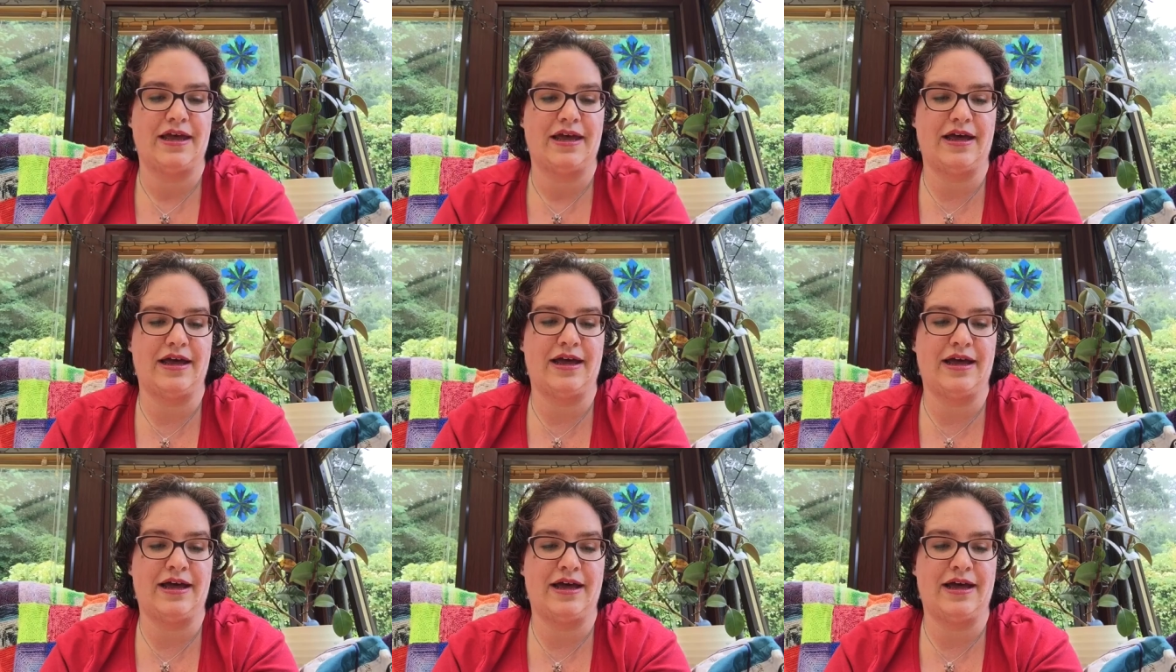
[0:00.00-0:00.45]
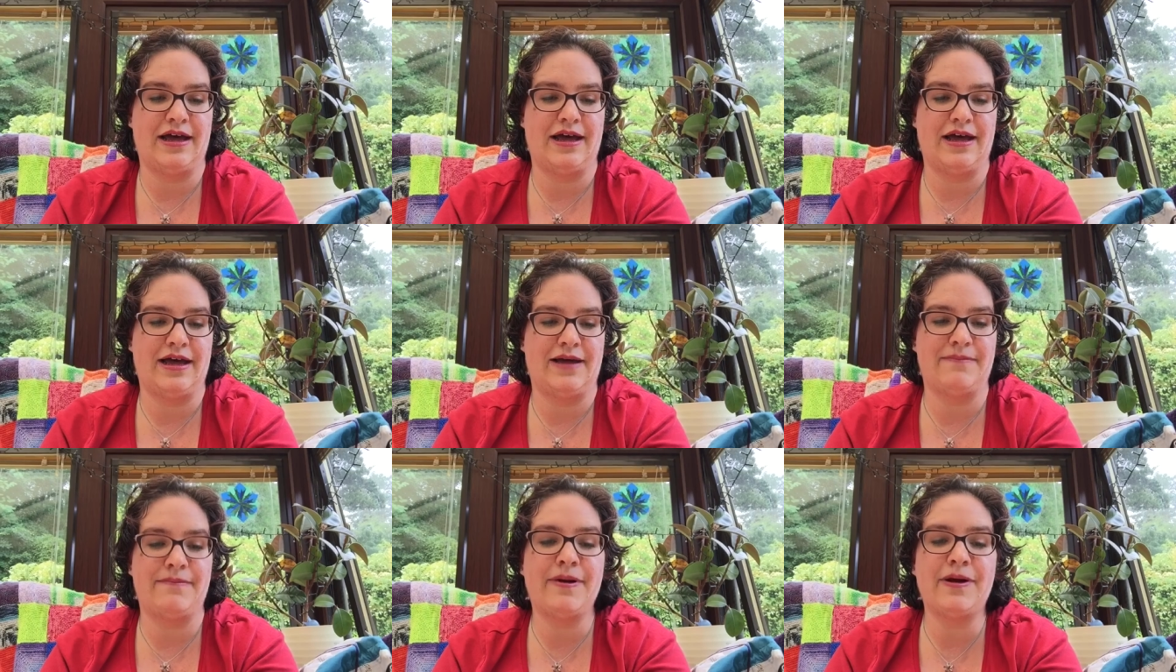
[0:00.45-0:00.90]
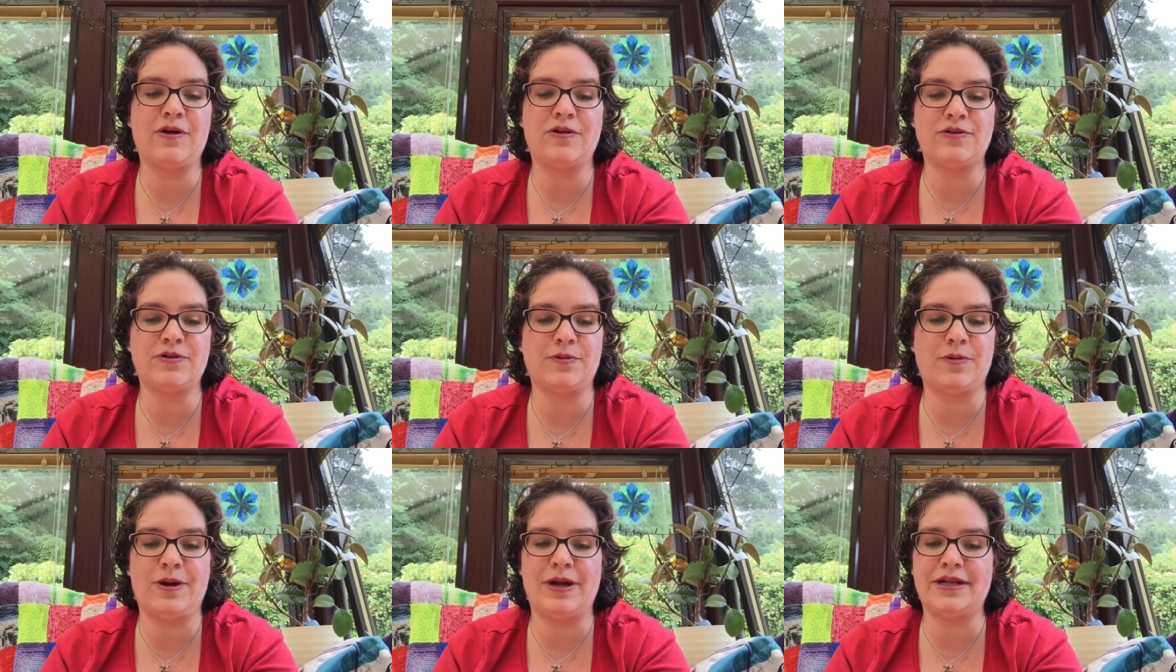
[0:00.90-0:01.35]
My older
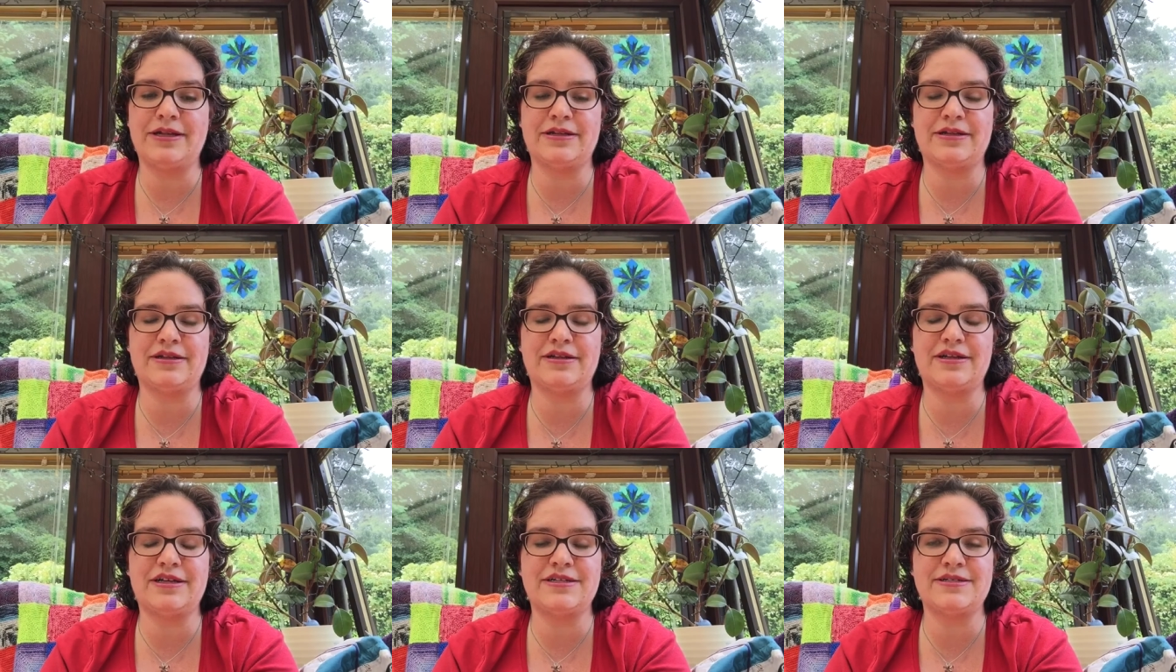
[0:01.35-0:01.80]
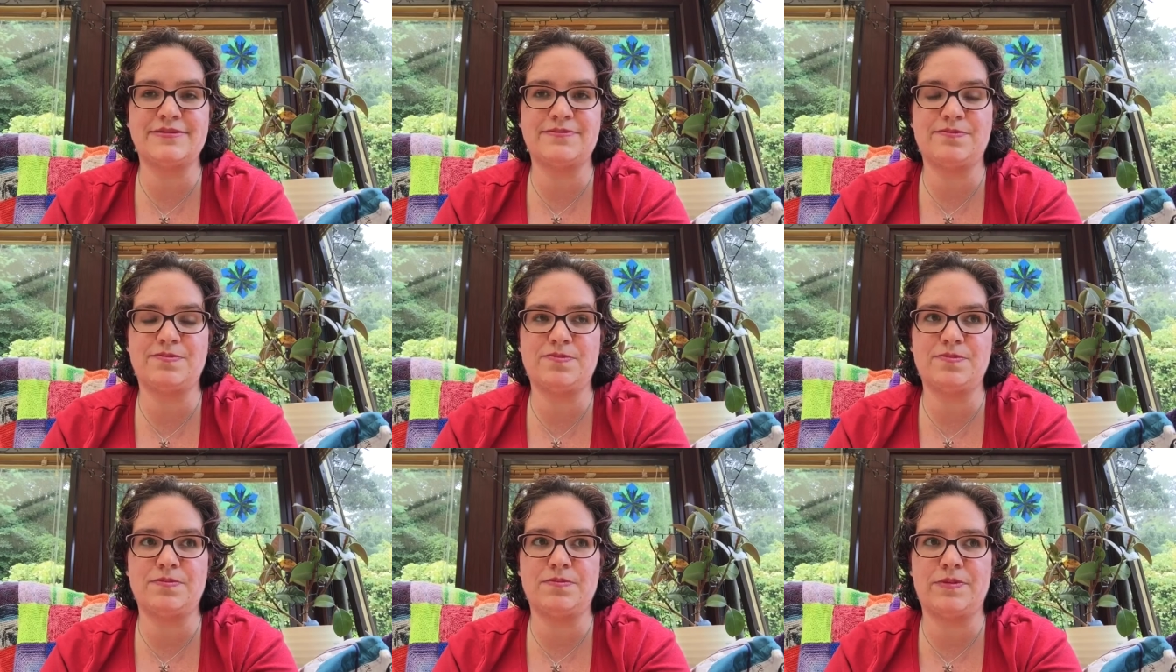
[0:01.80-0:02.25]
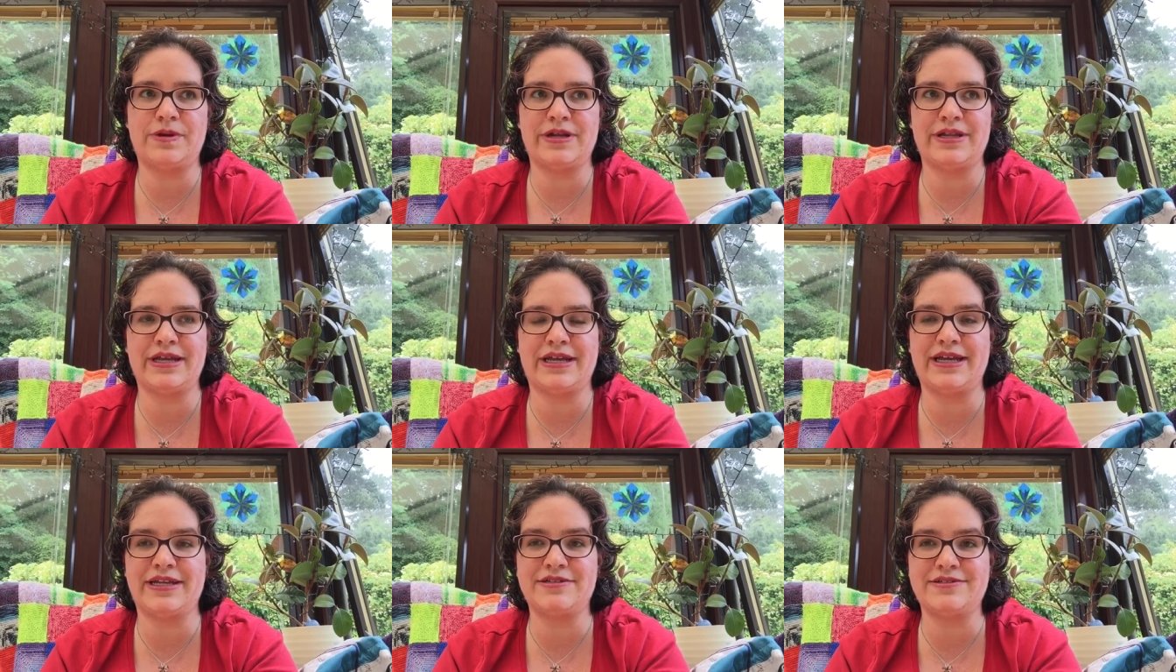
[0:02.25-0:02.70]
one is one of the
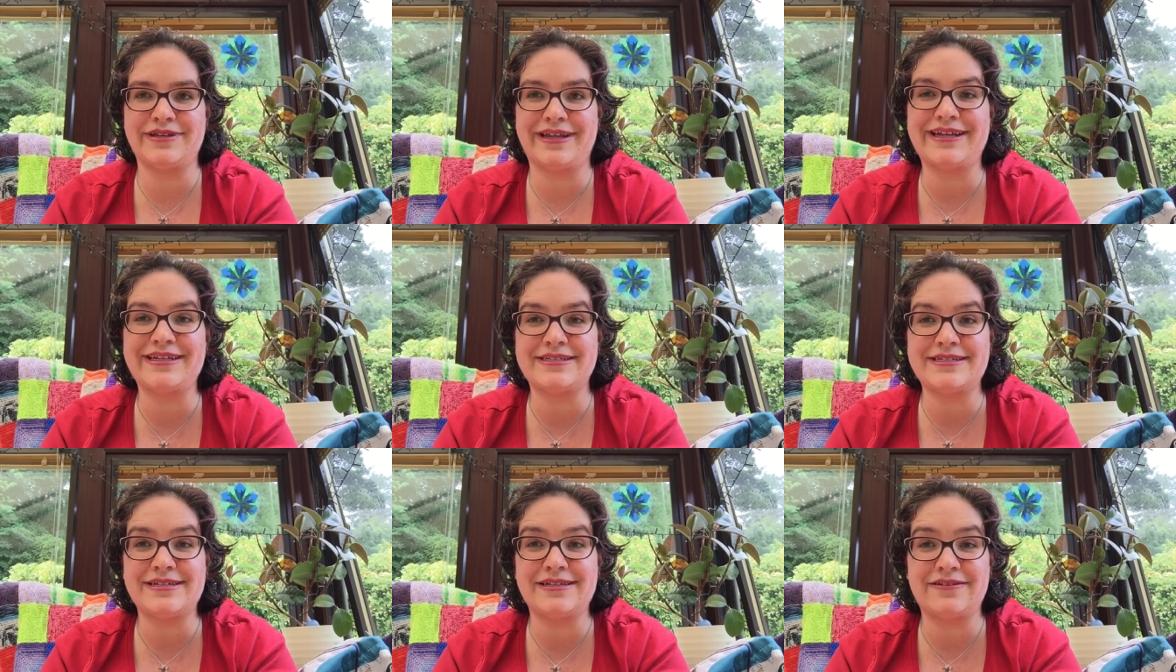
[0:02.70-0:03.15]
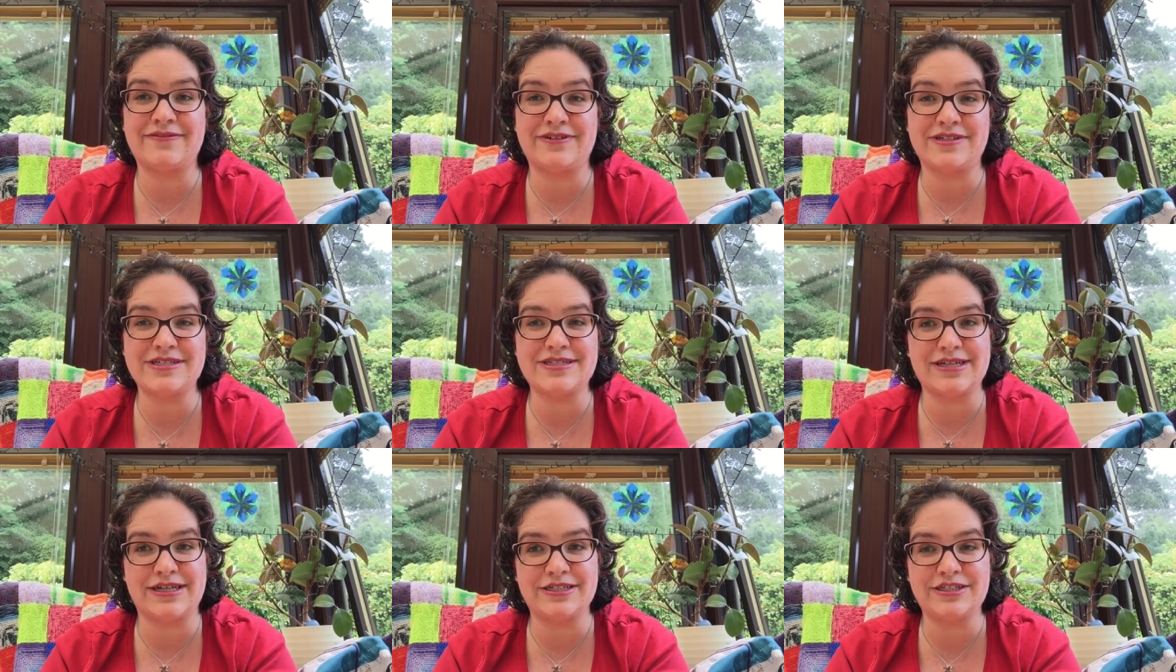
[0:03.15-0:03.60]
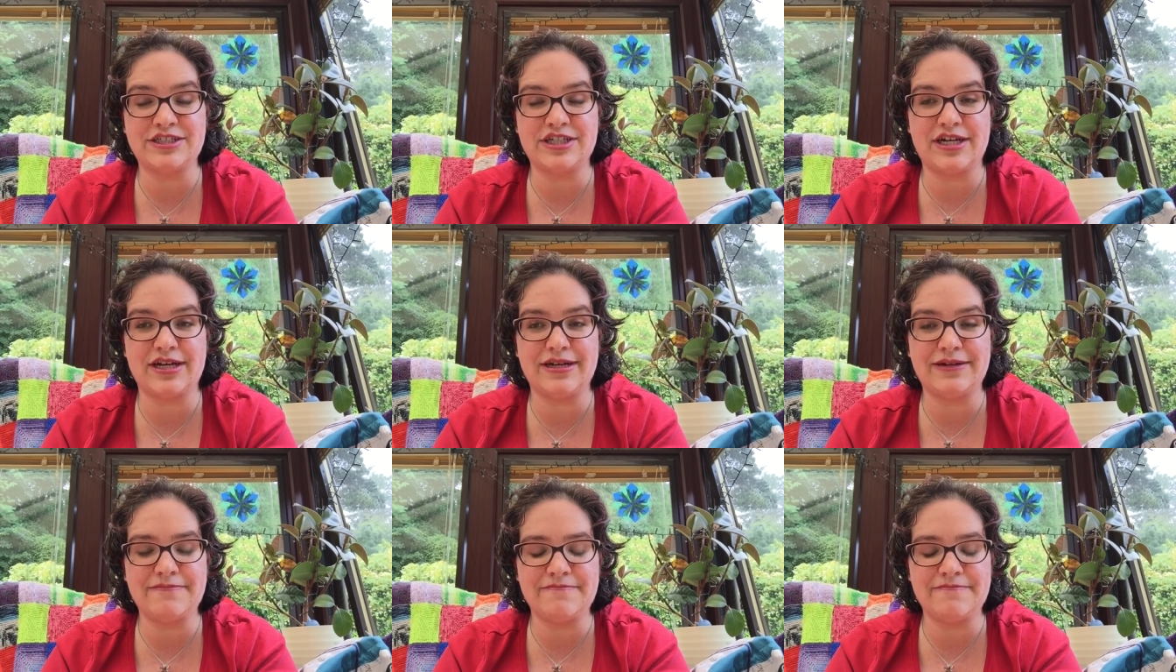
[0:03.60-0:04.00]
kids who likes to live on sunshine